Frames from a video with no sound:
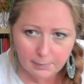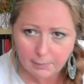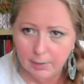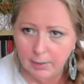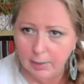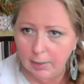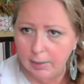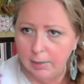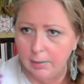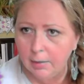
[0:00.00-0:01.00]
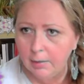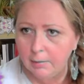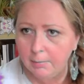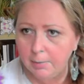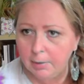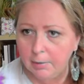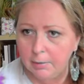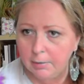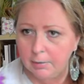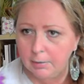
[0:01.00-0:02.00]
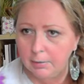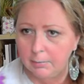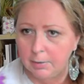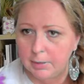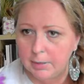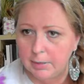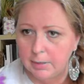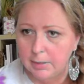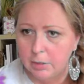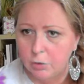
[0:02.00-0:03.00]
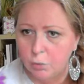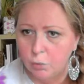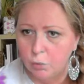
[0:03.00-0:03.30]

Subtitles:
Okay, let me see.